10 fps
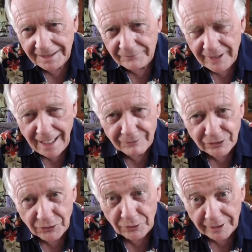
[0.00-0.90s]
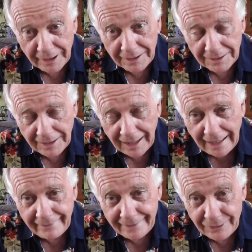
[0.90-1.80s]
If you have a Skoolie,
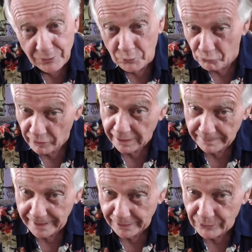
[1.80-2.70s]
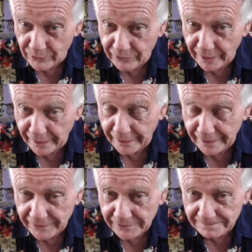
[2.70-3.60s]
I think you'll really be interested in
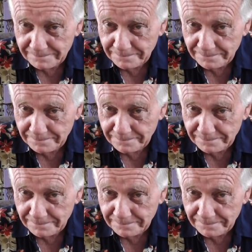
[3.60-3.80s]
this.